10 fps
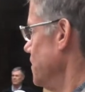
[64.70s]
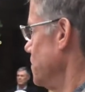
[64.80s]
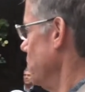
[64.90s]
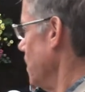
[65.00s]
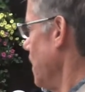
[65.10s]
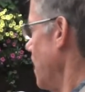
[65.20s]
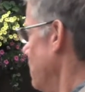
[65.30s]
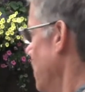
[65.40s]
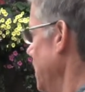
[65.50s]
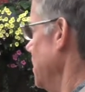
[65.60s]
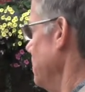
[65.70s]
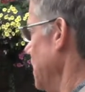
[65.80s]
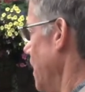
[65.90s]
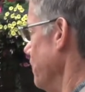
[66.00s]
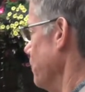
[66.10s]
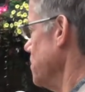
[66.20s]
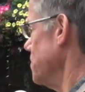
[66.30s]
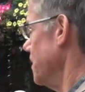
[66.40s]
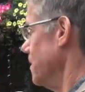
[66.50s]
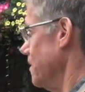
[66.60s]
to put a lot of money in a midlife
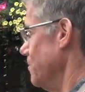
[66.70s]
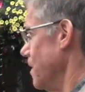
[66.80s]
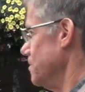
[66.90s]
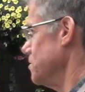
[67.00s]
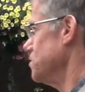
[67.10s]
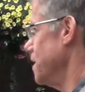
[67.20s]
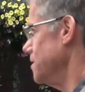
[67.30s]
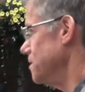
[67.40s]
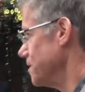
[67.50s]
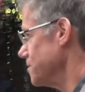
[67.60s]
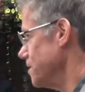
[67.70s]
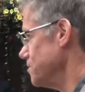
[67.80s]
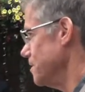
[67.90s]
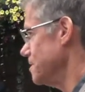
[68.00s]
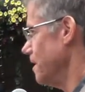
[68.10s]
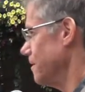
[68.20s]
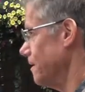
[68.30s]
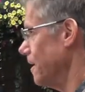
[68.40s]
freshening. They'd rather just change the accessories like the